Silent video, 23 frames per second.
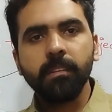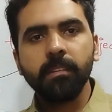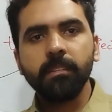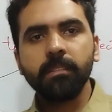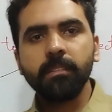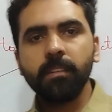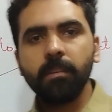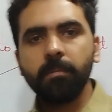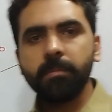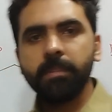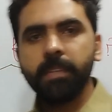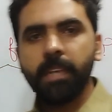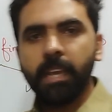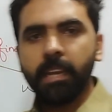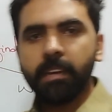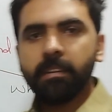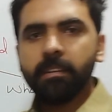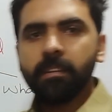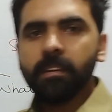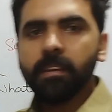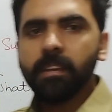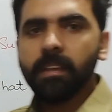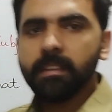
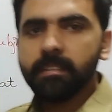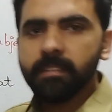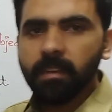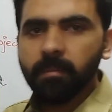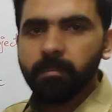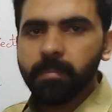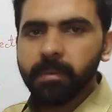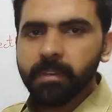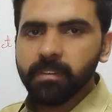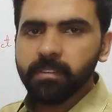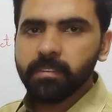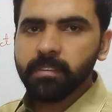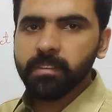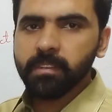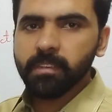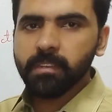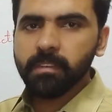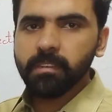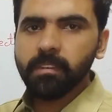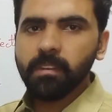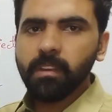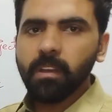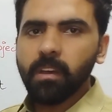Subject is a
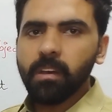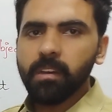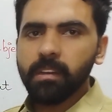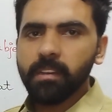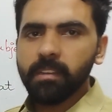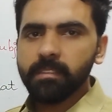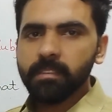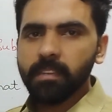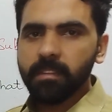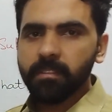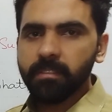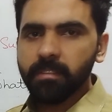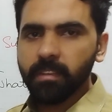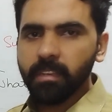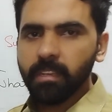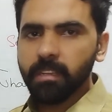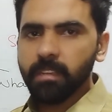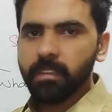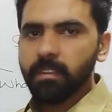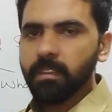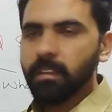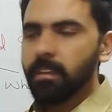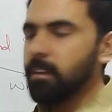person or is a
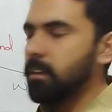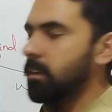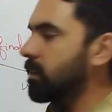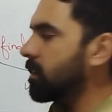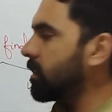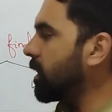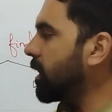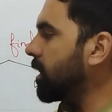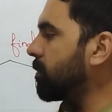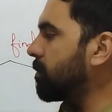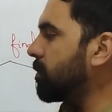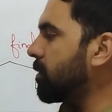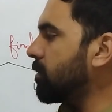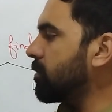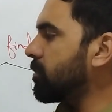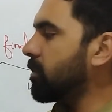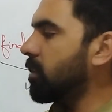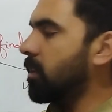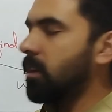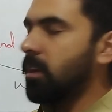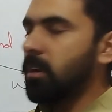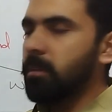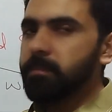thing that
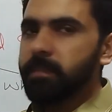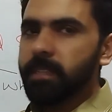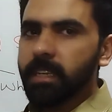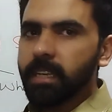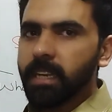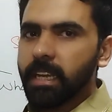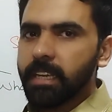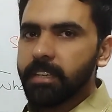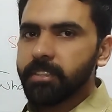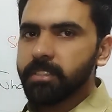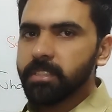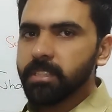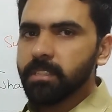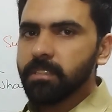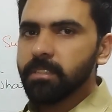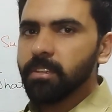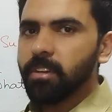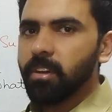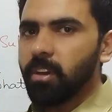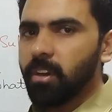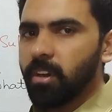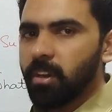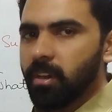performs an
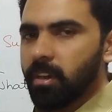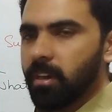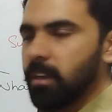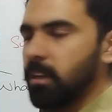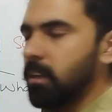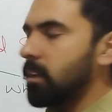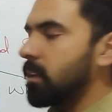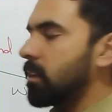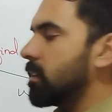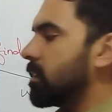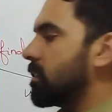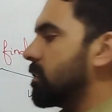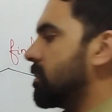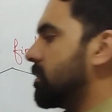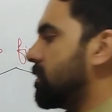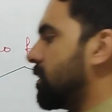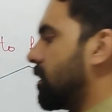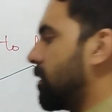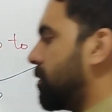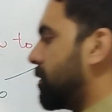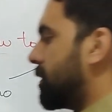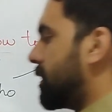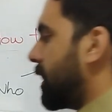action, or
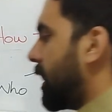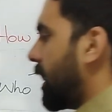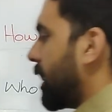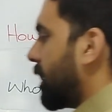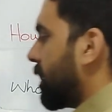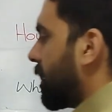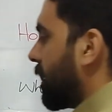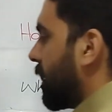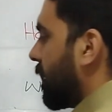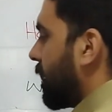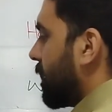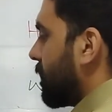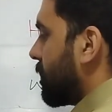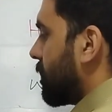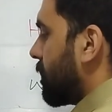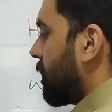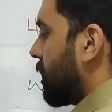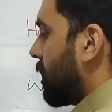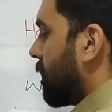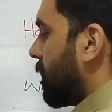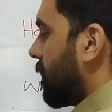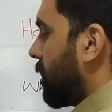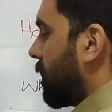subject is